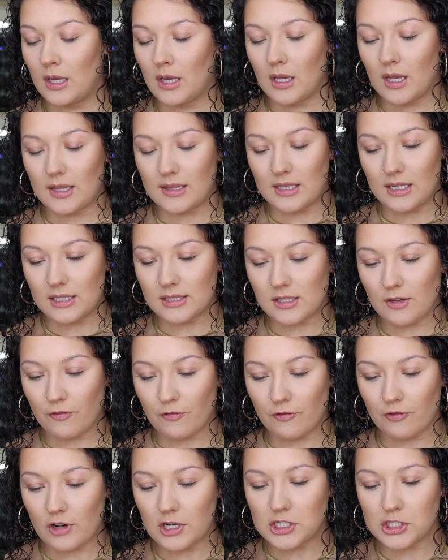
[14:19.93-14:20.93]
I think it's a
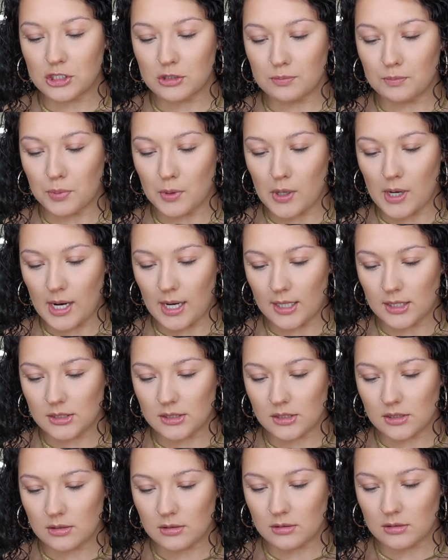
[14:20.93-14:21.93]
French
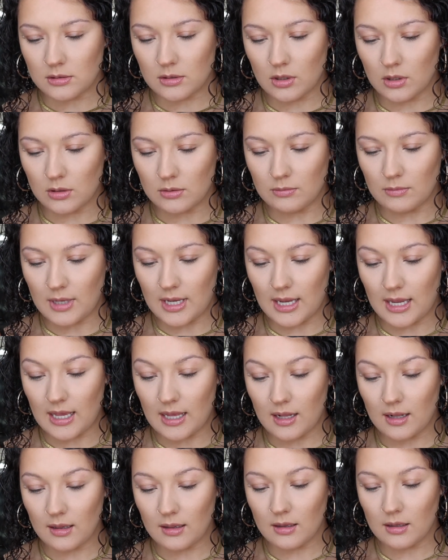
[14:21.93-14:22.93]
brand called
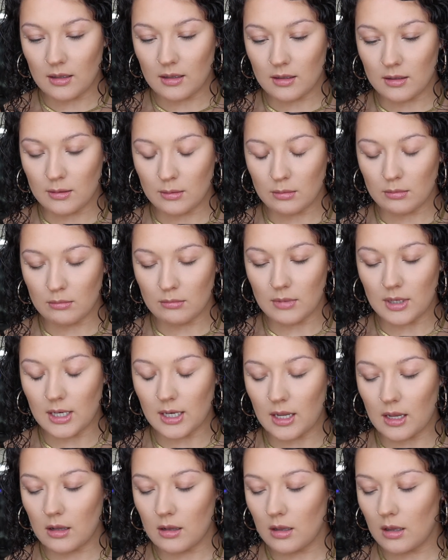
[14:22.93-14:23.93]
Mayel.
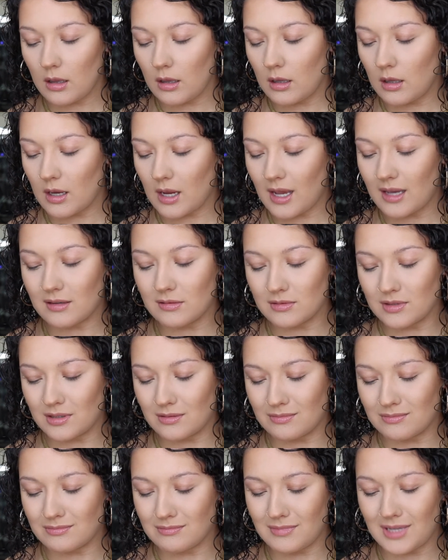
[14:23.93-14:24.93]
I don't know.
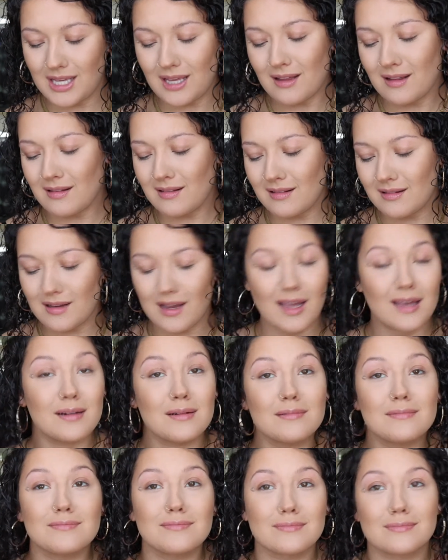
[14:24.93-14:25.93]
Mayel?
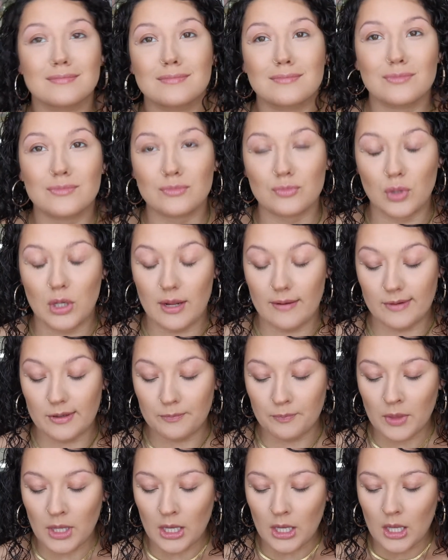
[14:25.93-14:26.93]
Whatever.
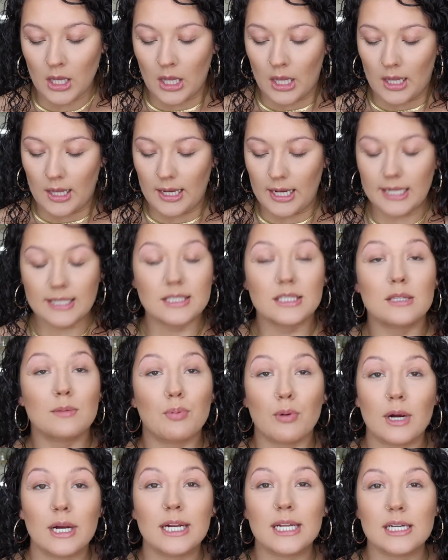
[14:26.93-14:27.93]
It's the
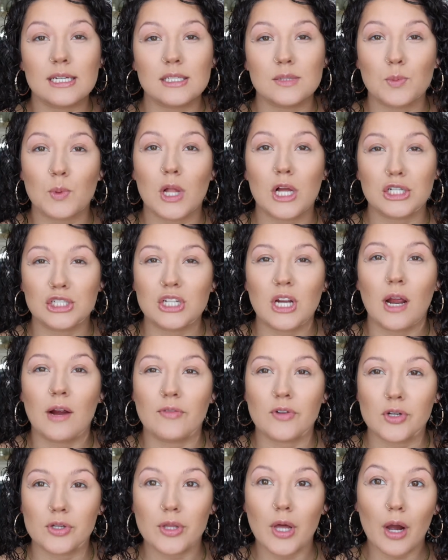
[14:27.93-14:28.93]
prettiest blush
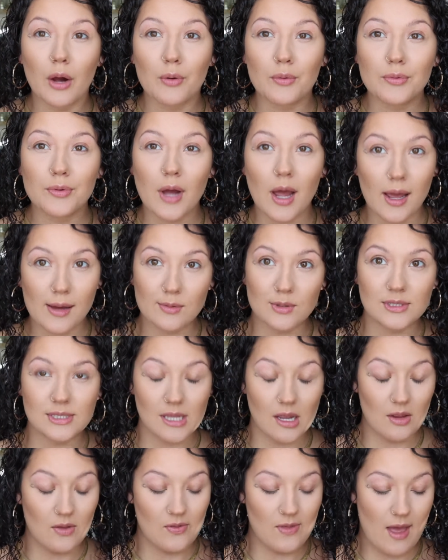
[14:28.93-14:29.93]
ever though. I will
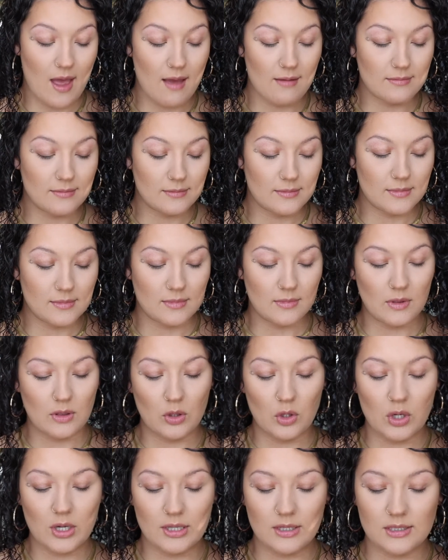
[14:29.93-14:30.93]
tell you that.
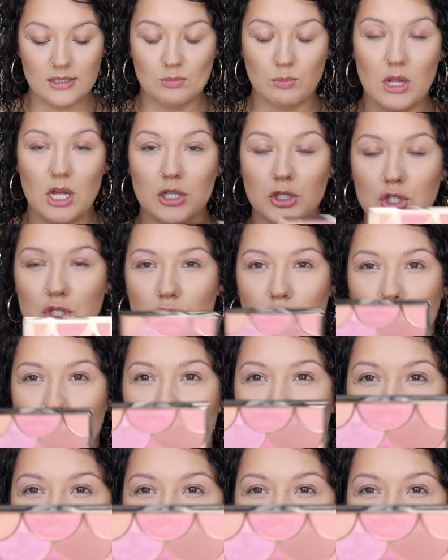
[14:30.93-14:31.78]
Look at this blush.